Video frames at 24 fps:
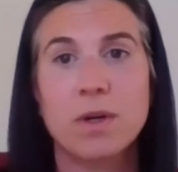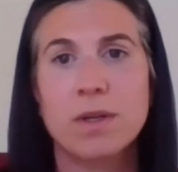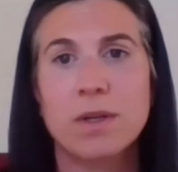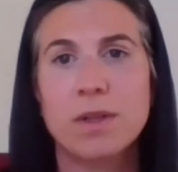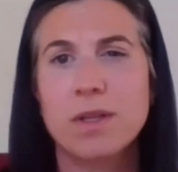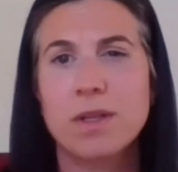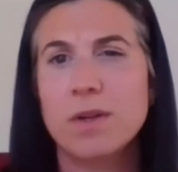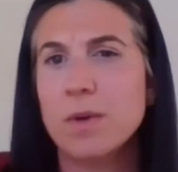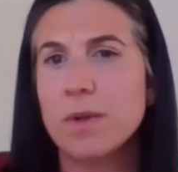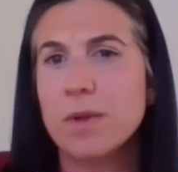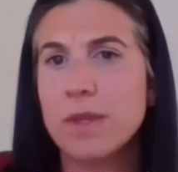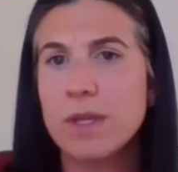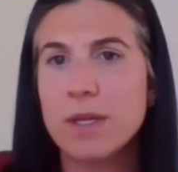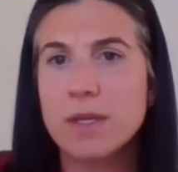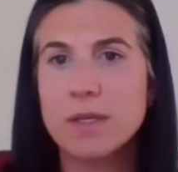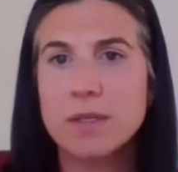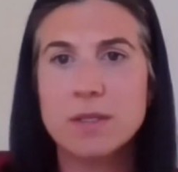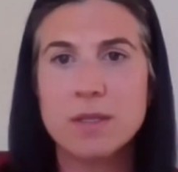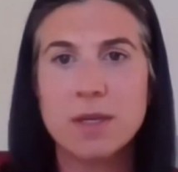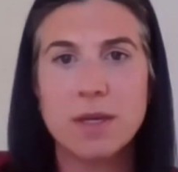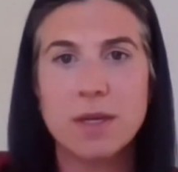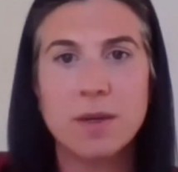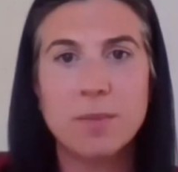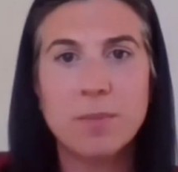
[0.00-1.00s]
And there were
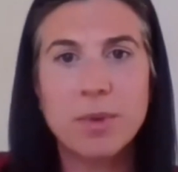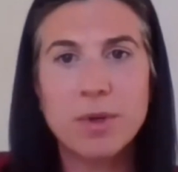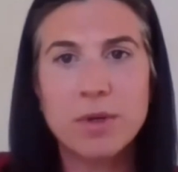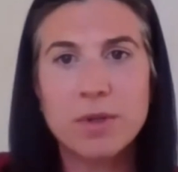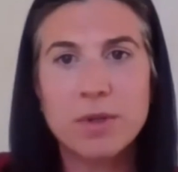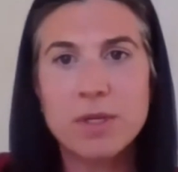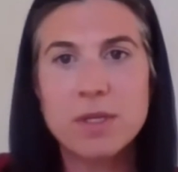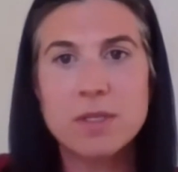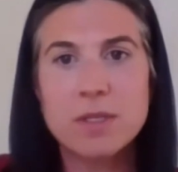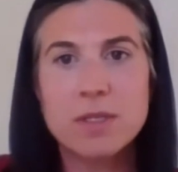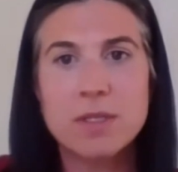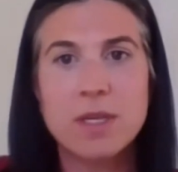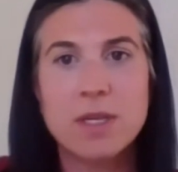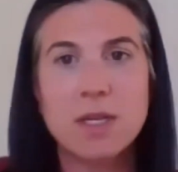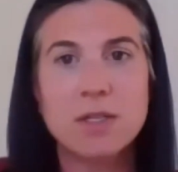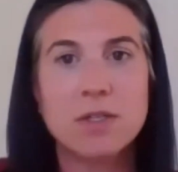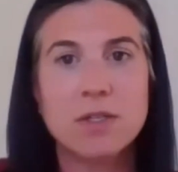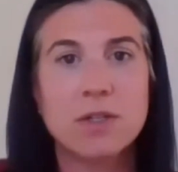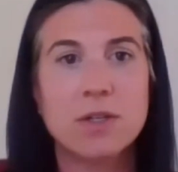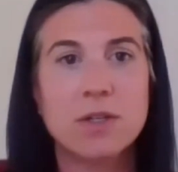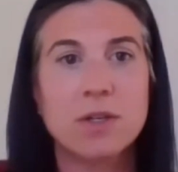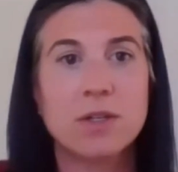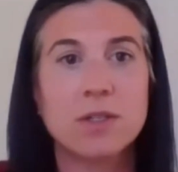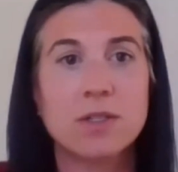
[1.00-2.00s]
things like birthing
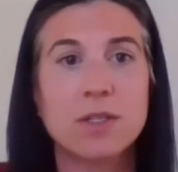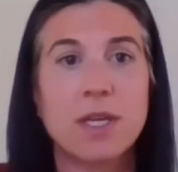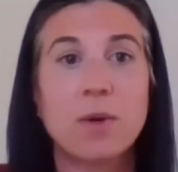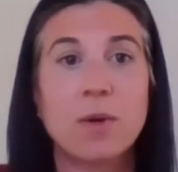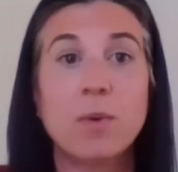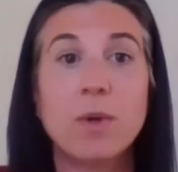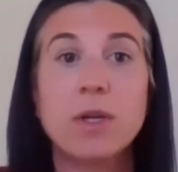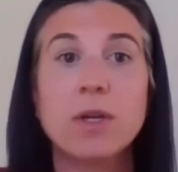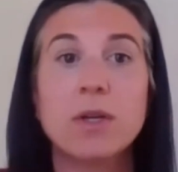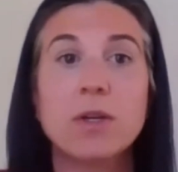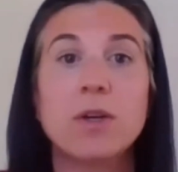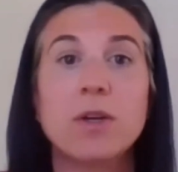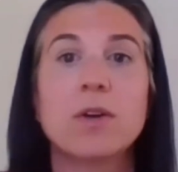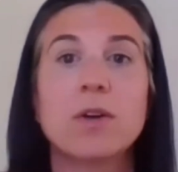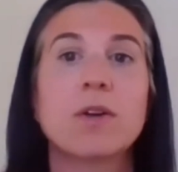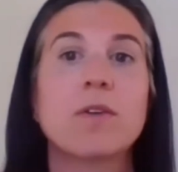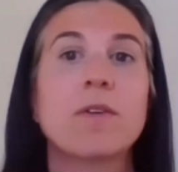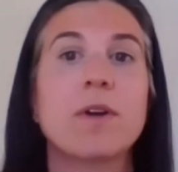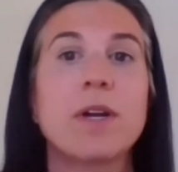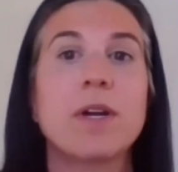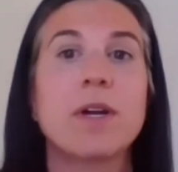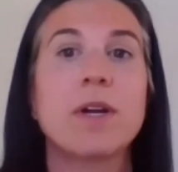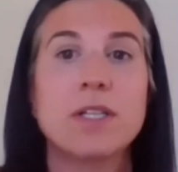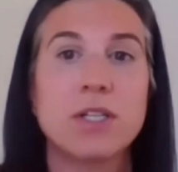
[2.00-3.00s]
centers, like we could go to
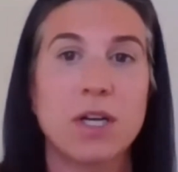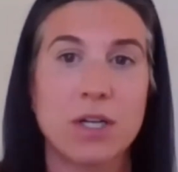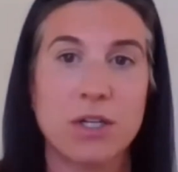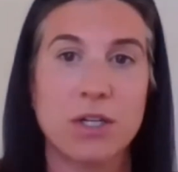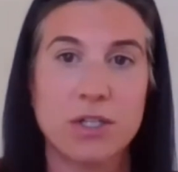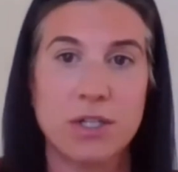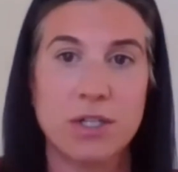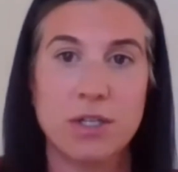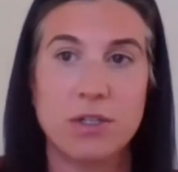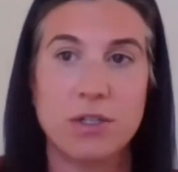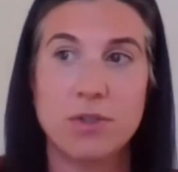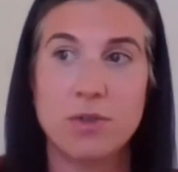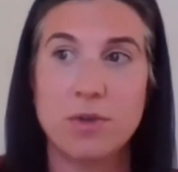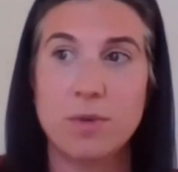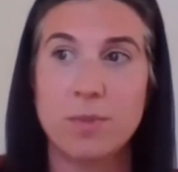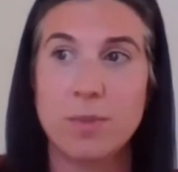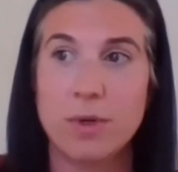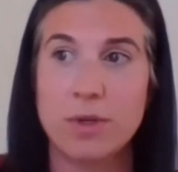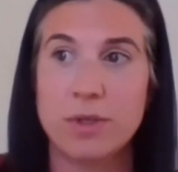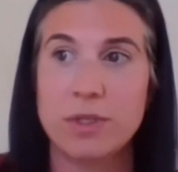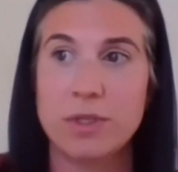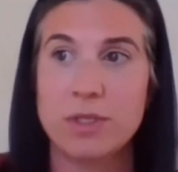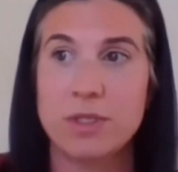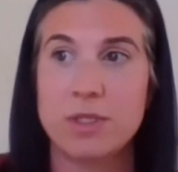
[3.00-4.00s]
Grand Junction and do a
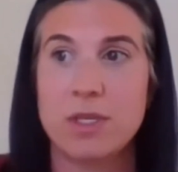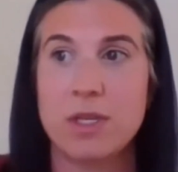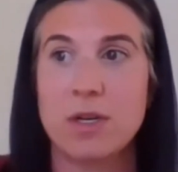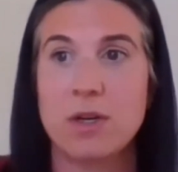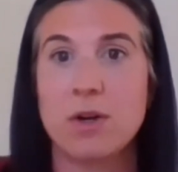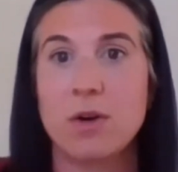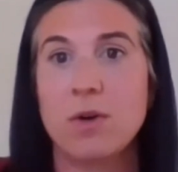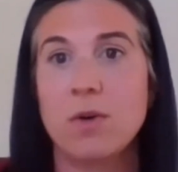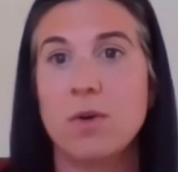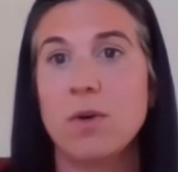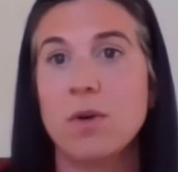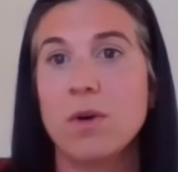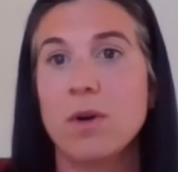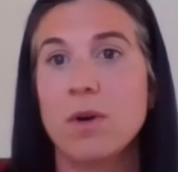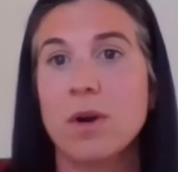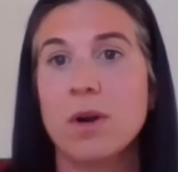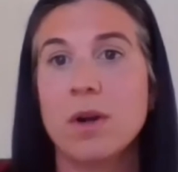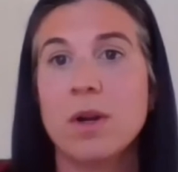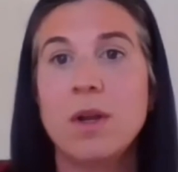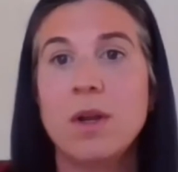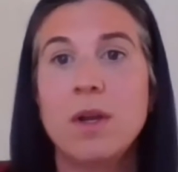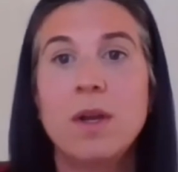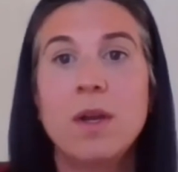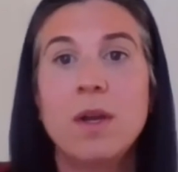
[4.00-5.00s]
birthing center,
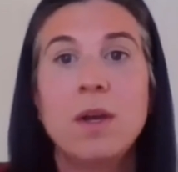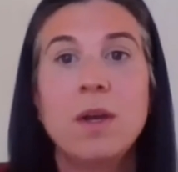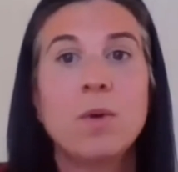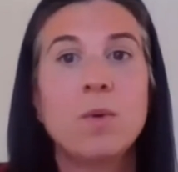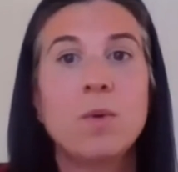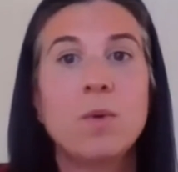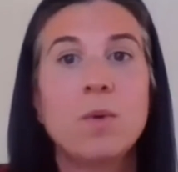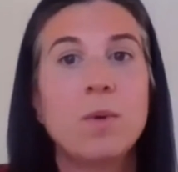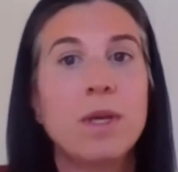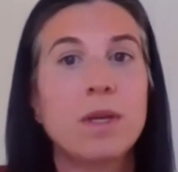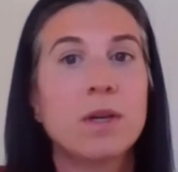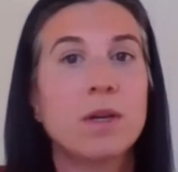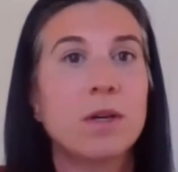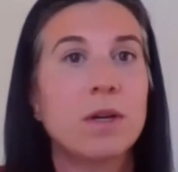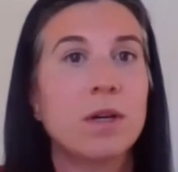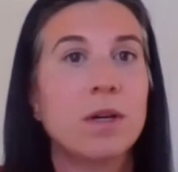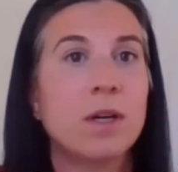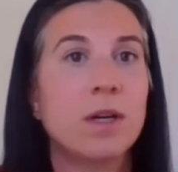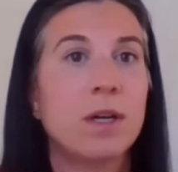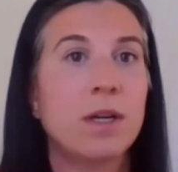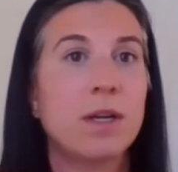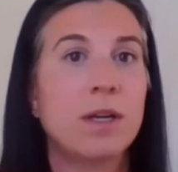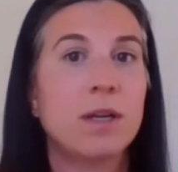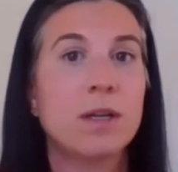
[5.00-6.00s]
or we
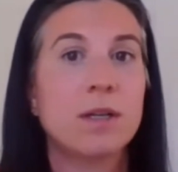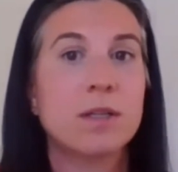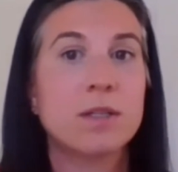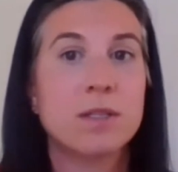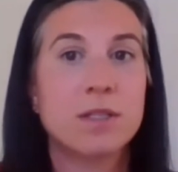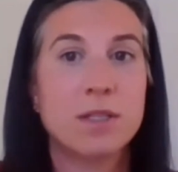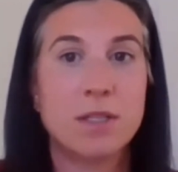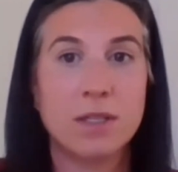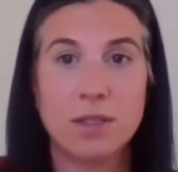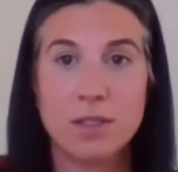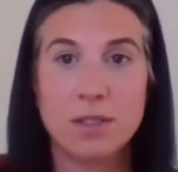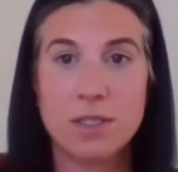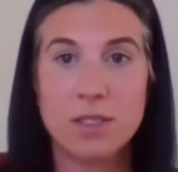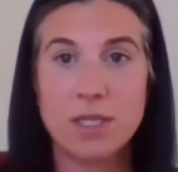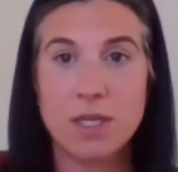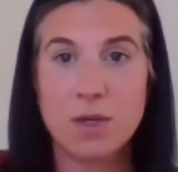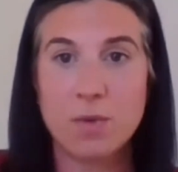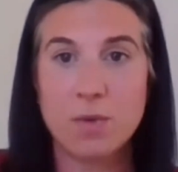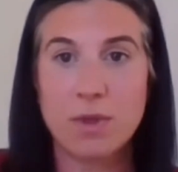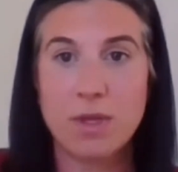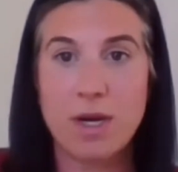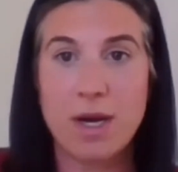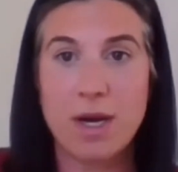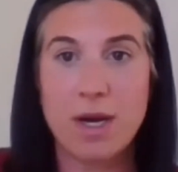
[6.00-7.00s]
could still
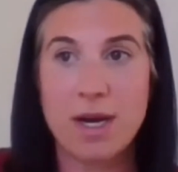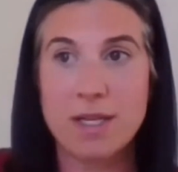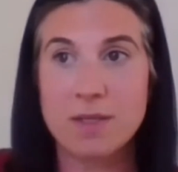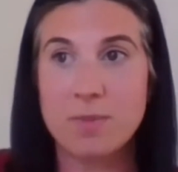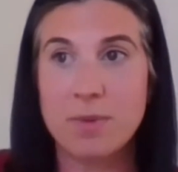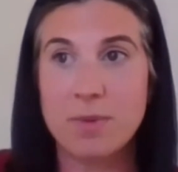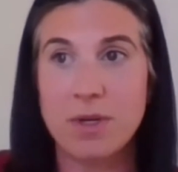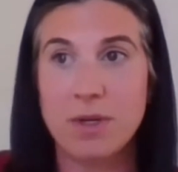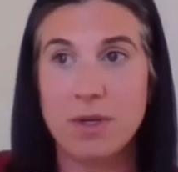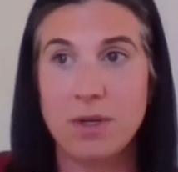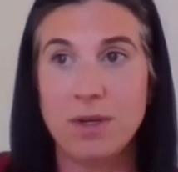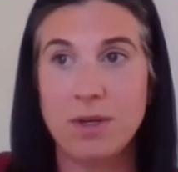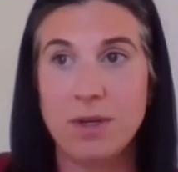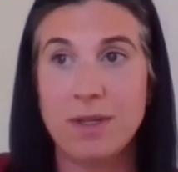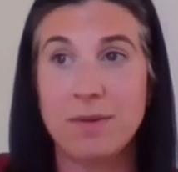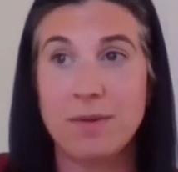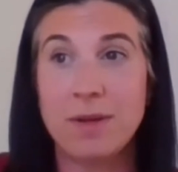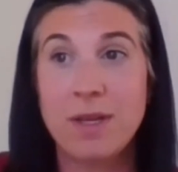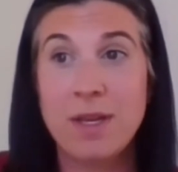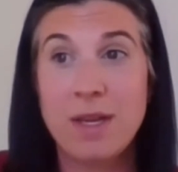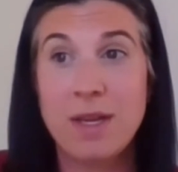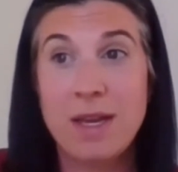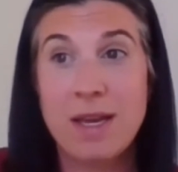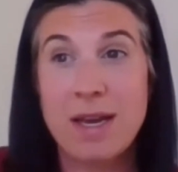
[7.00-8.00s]
stick with the hospital and
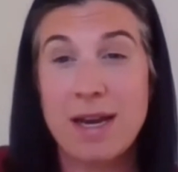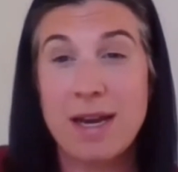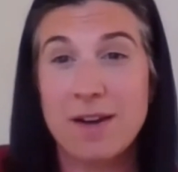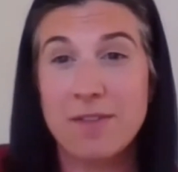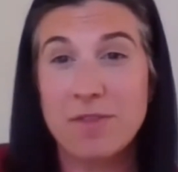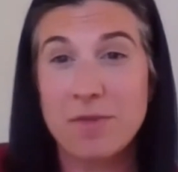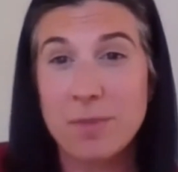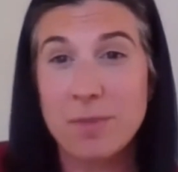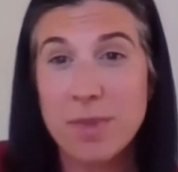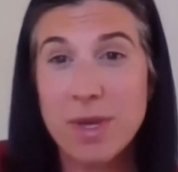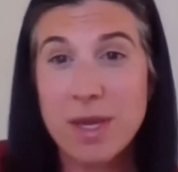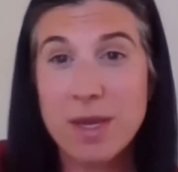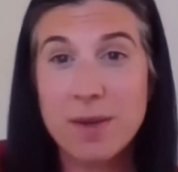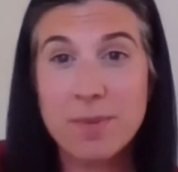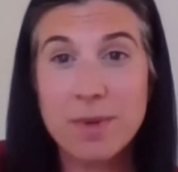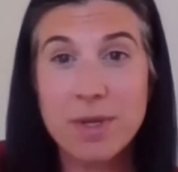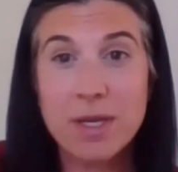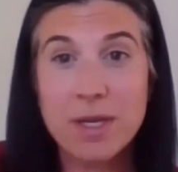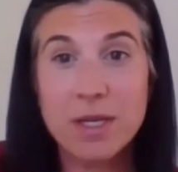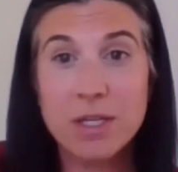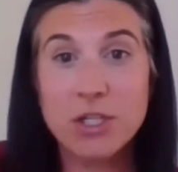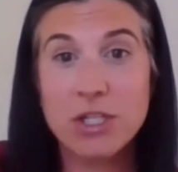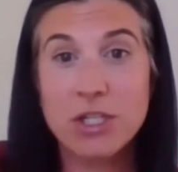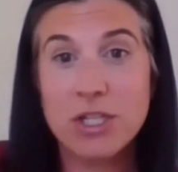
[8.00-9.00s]
have
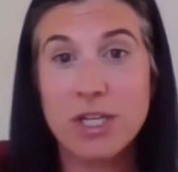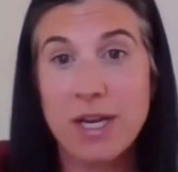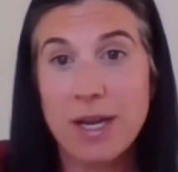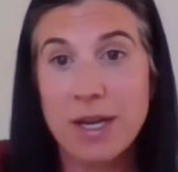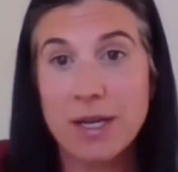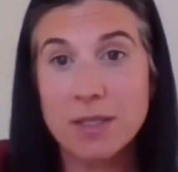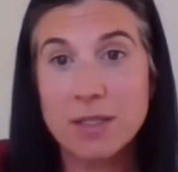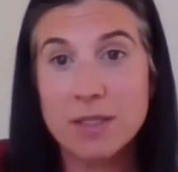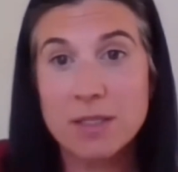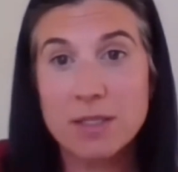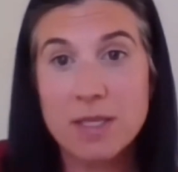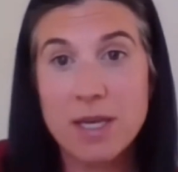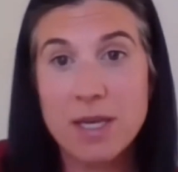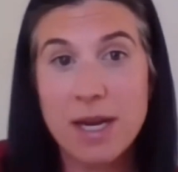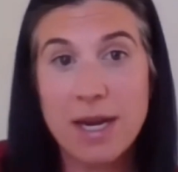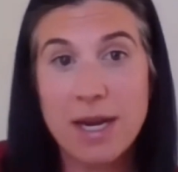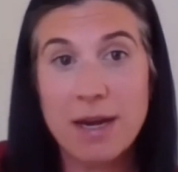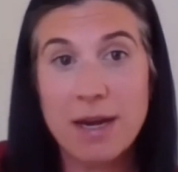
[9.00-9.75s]
maybe a chance